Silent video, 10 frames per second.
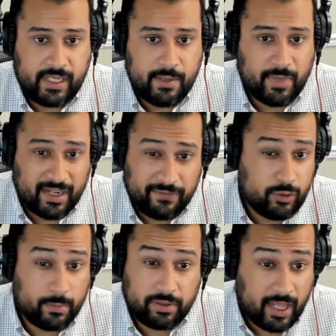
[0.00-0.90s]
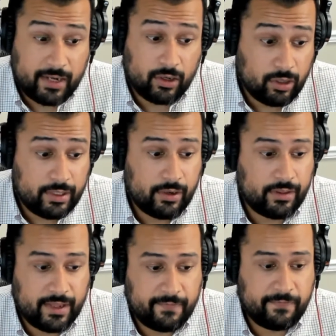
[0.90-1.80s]
But if you apply earlier
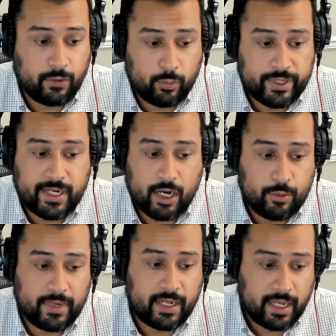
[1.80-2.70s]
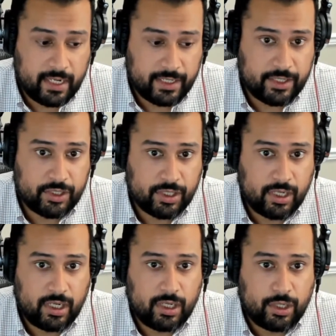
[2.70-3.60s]
than full retirement age,
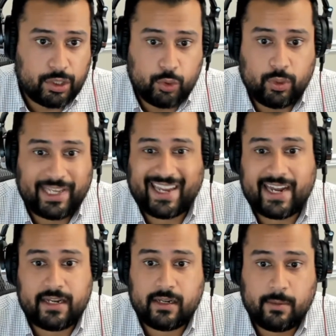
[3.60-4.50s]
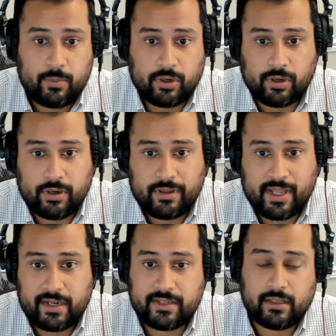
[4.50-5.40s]
you will get a number
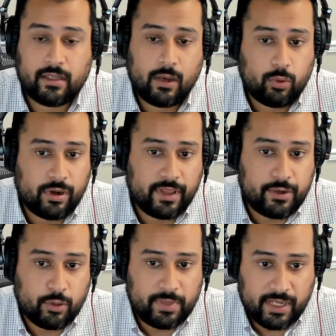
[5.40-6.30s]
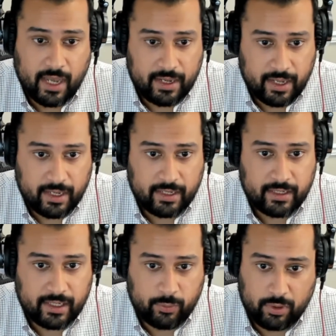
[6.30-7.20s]
that is lower than your PIA.
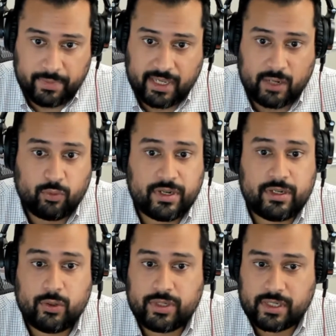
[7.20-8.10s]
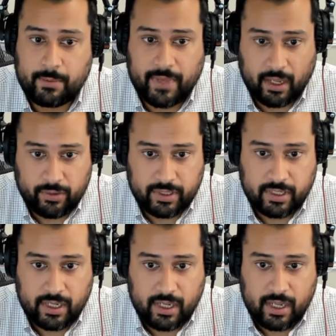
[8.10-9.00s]
It will be a reduced amount,
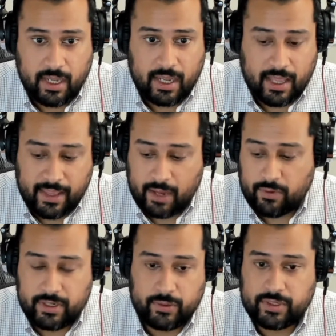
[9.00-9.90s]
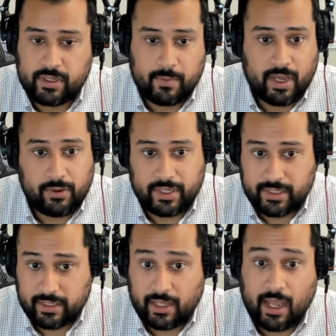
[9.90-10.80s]
and that reduced amount
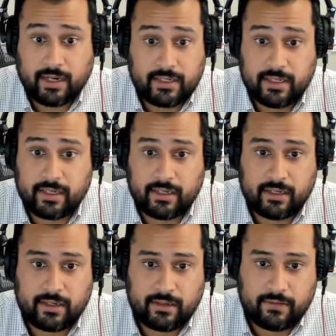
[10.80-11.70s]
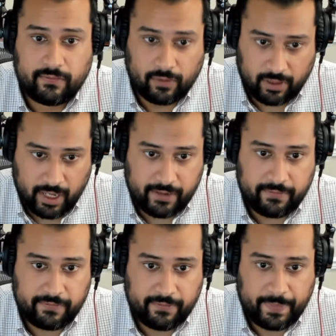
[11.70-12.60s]
is locked in for life.